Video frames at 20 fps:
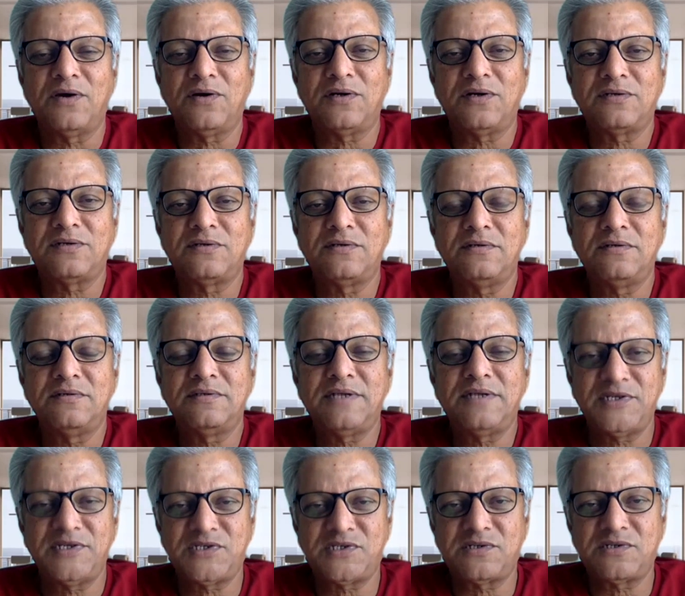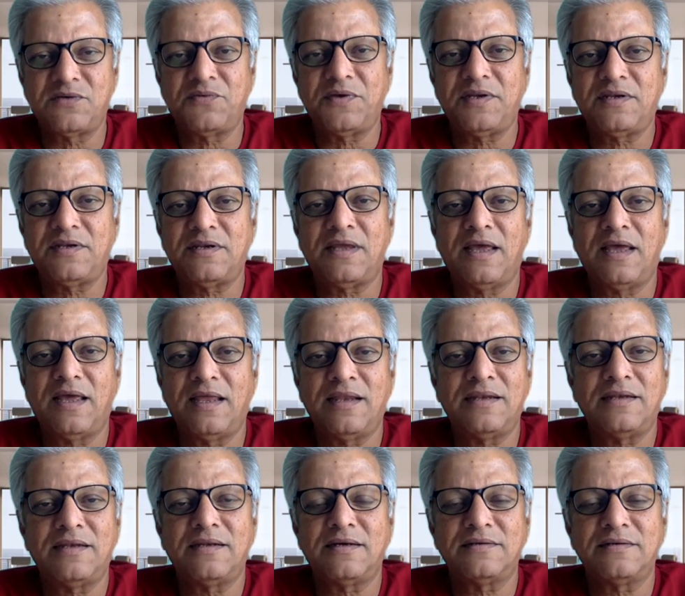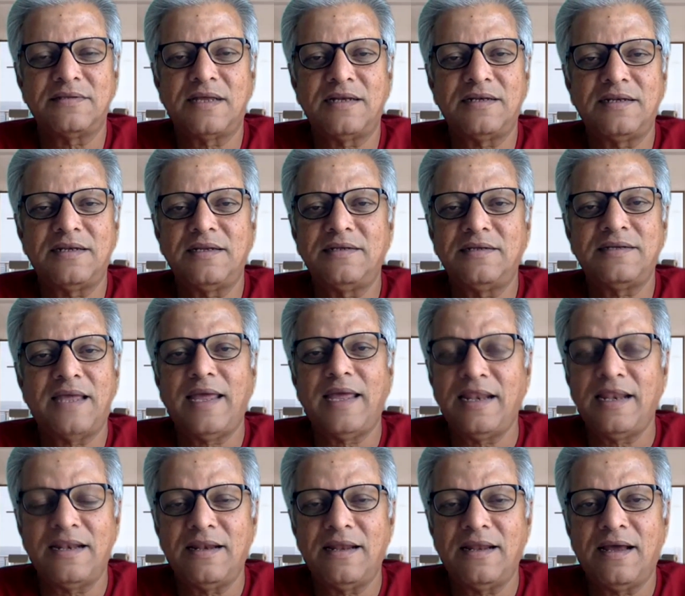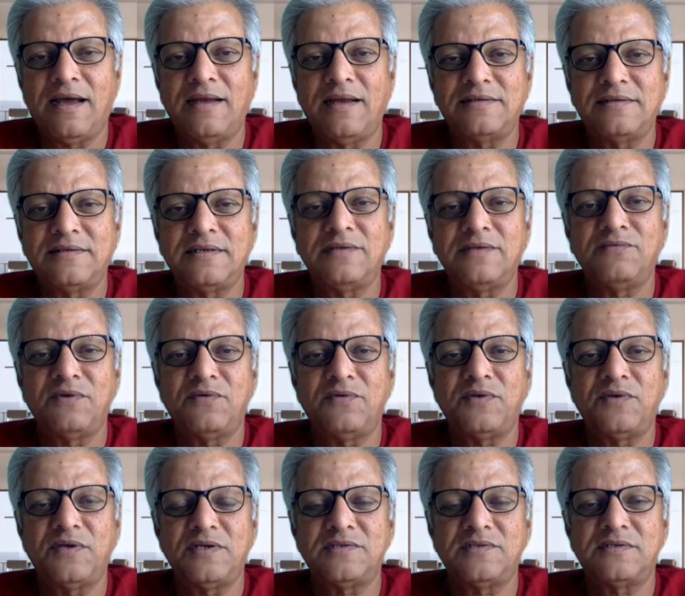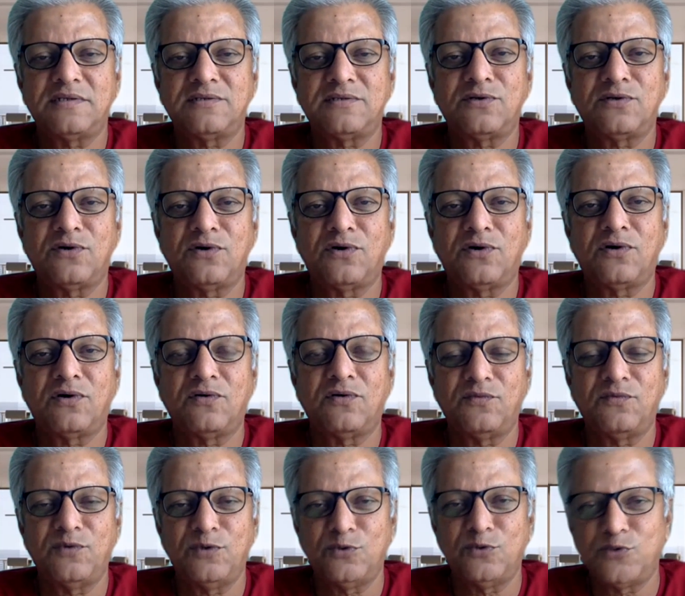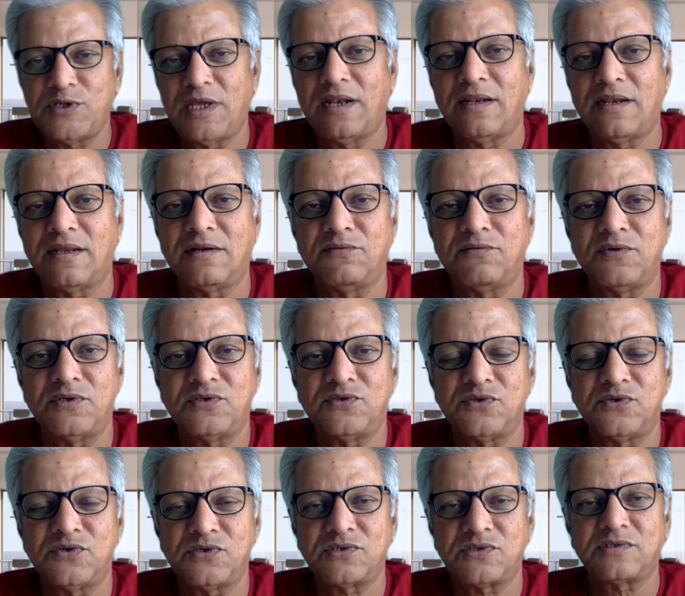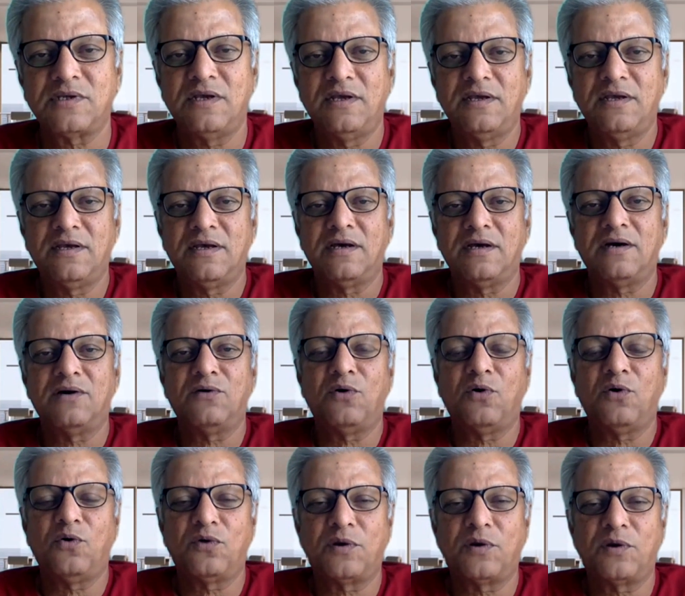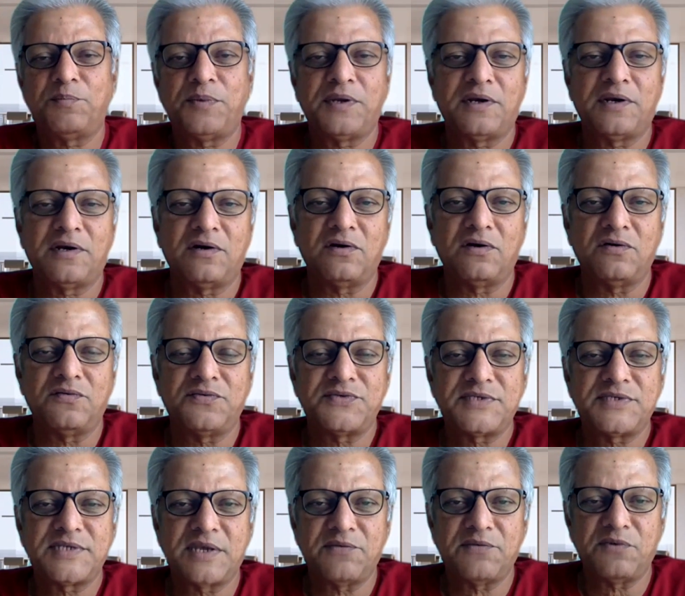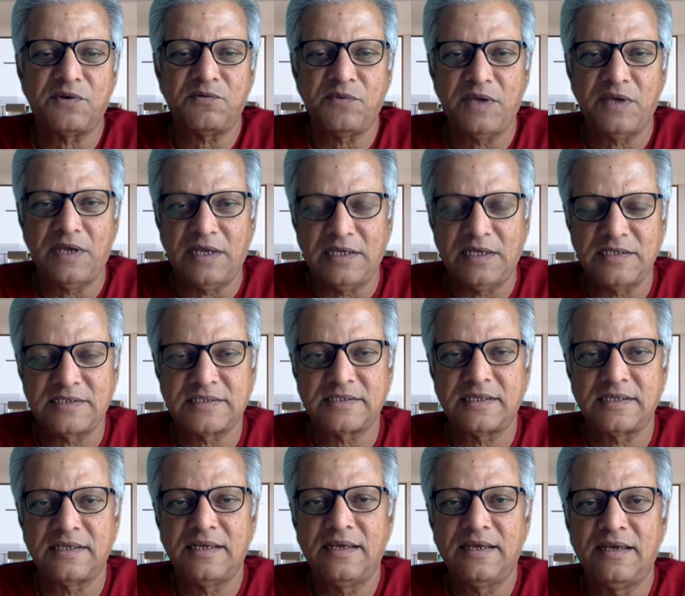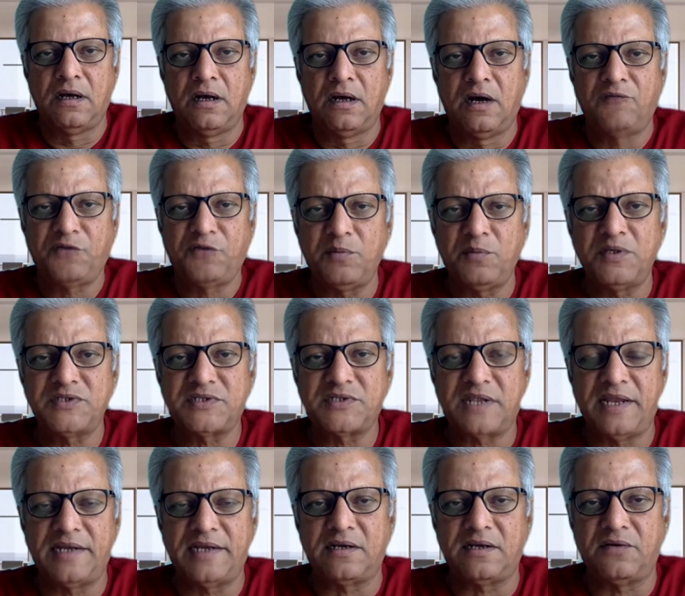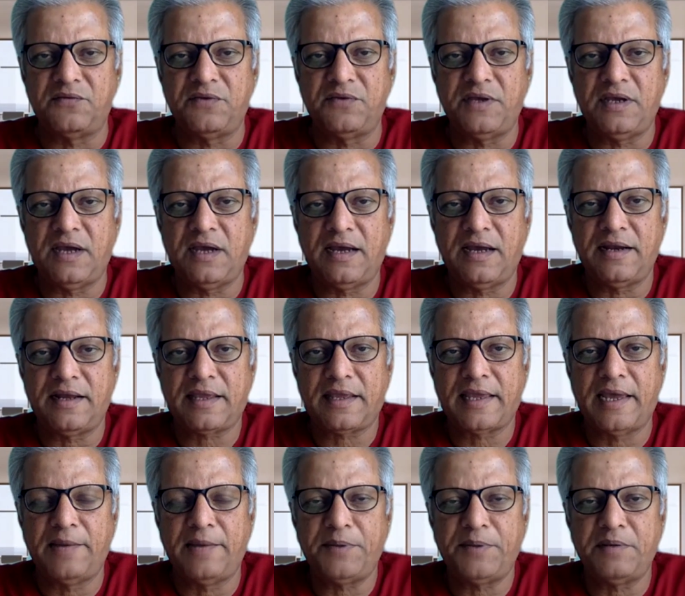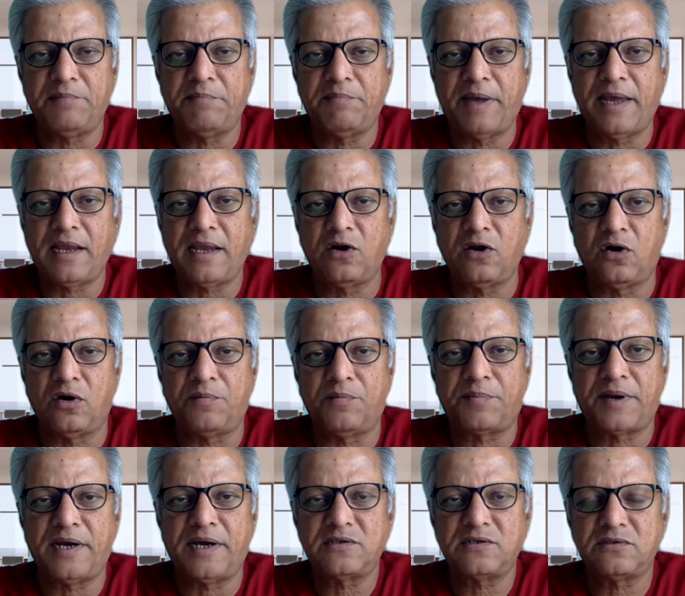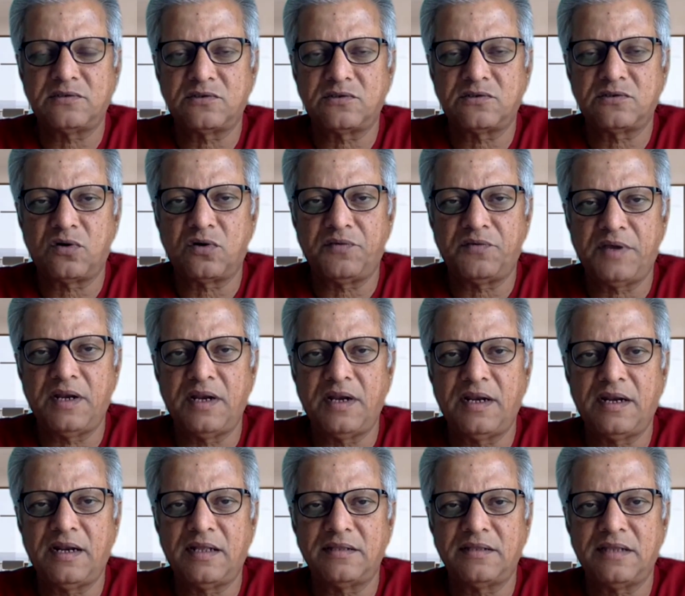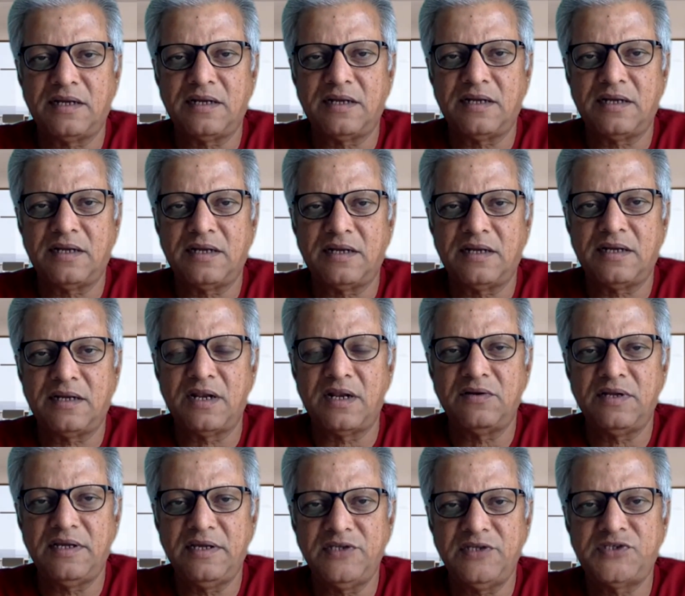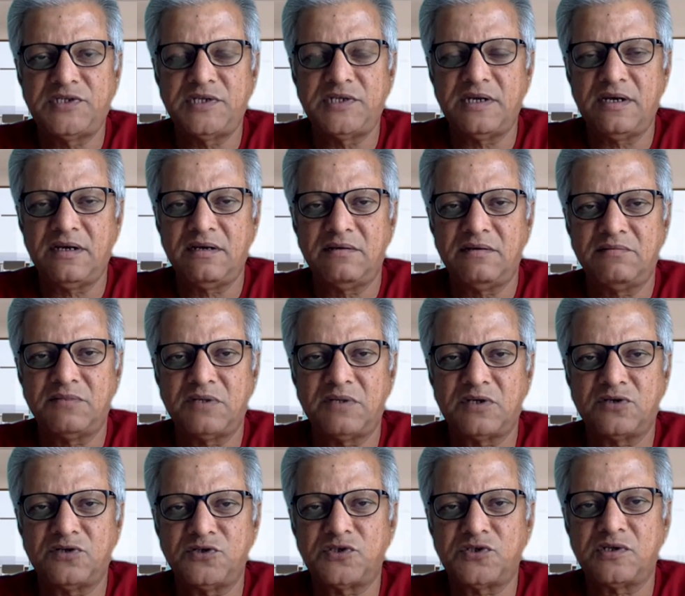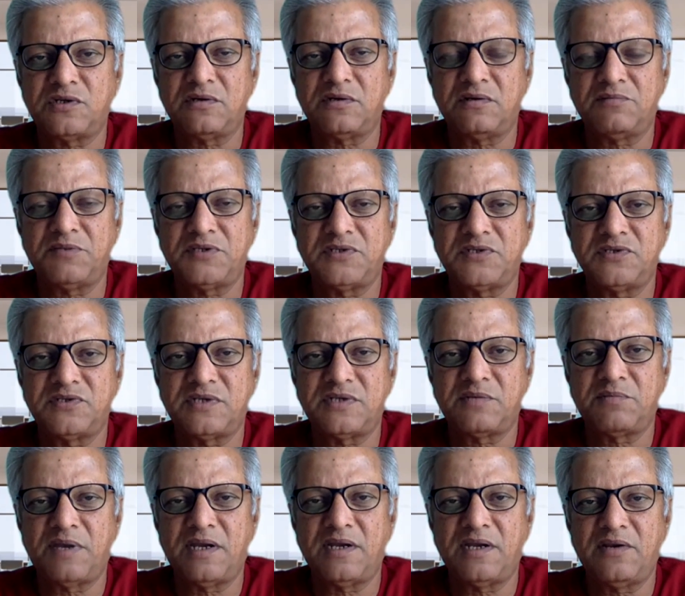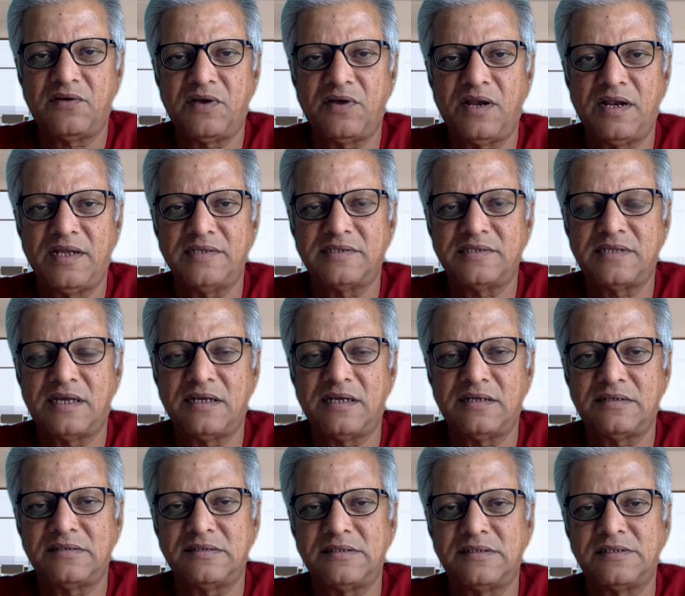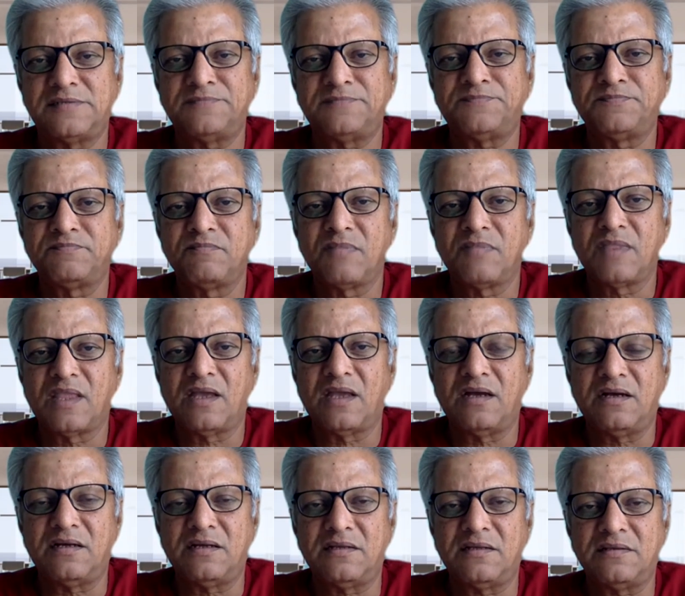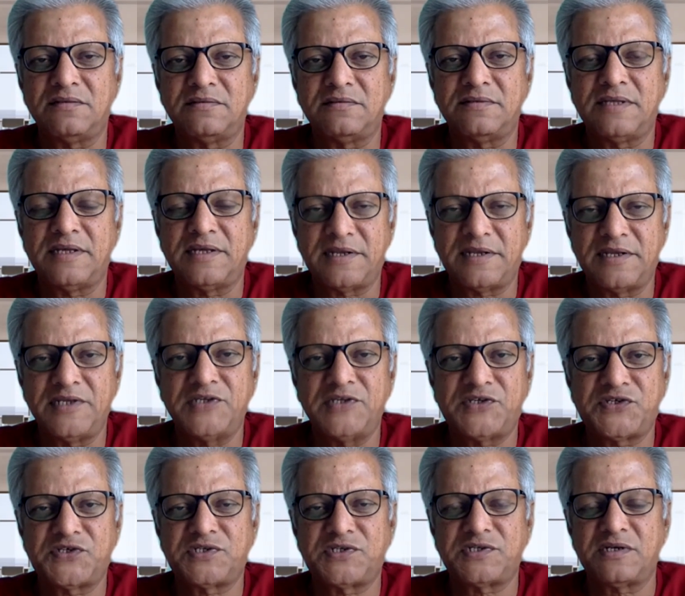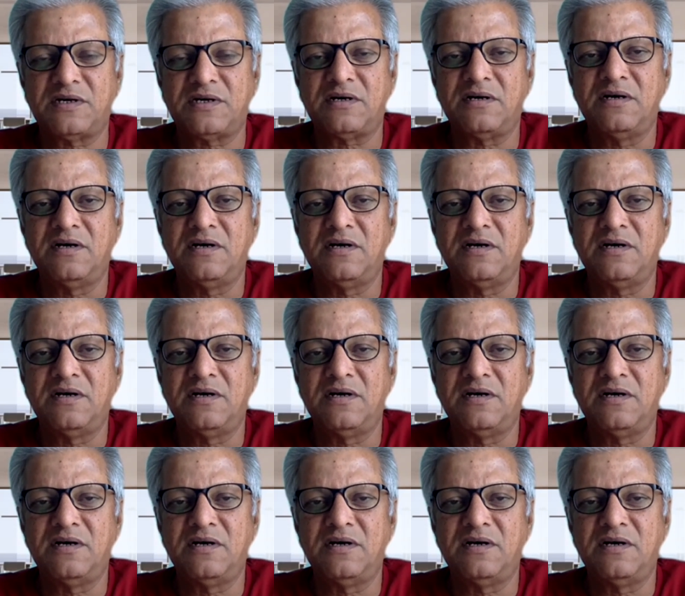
got a taste of it, and that didn't end until we finished the tour of New Zealand, which was over a period of 7 weeks. A few months later, we had a camp in Bangalore prior to the tour of England, and that was relatively easier because Bishan Bedi realized that there is